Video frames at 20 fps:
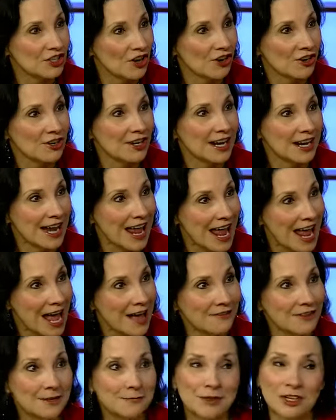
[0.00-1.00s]
start and
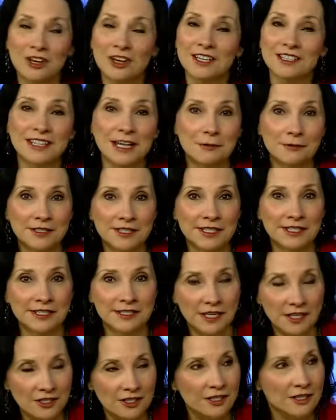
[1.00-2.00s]
have it because they will see
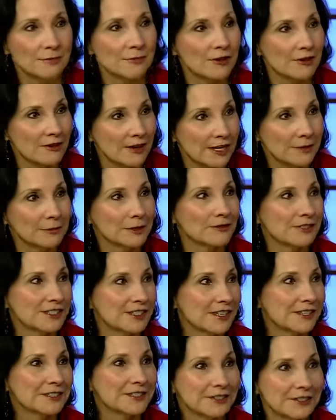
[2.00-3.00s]
such incredible
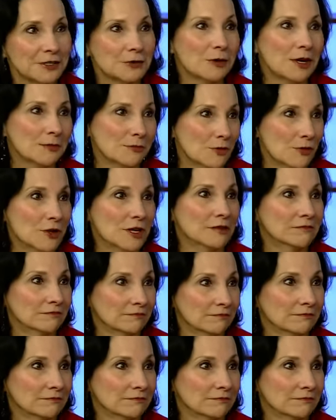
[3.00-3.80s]
results. They're going to want more.